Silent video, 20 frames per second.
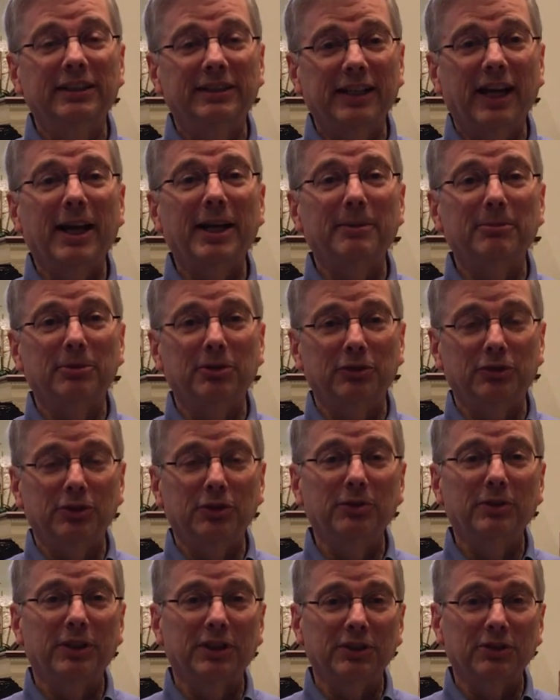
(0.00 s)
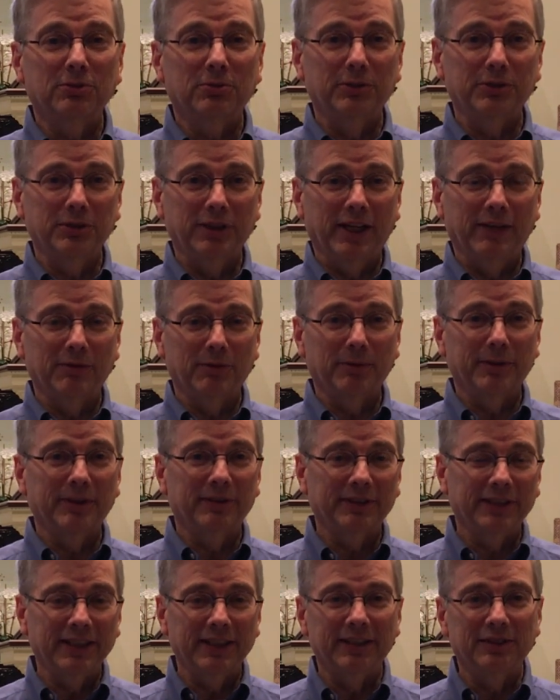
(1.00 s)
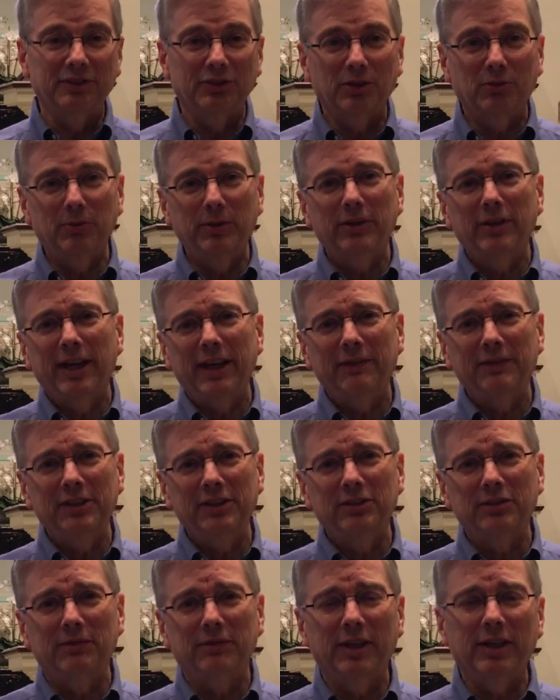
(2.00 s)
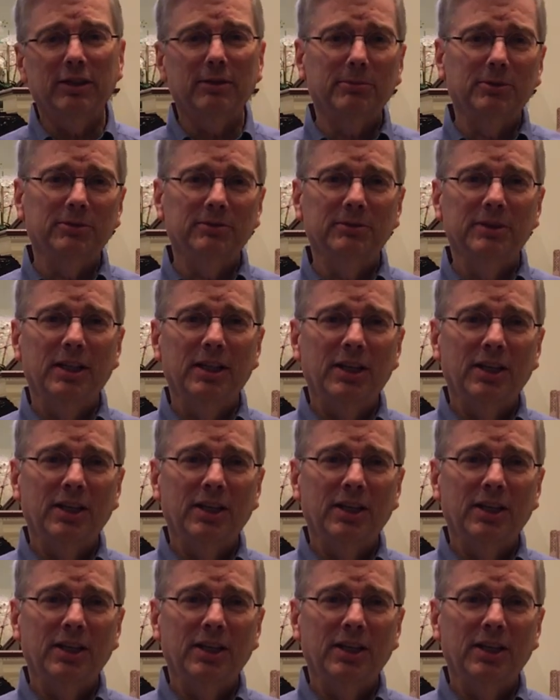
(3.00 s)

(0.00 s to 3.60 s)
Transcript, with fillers: time to do this when you have a real need. So we'll have these available.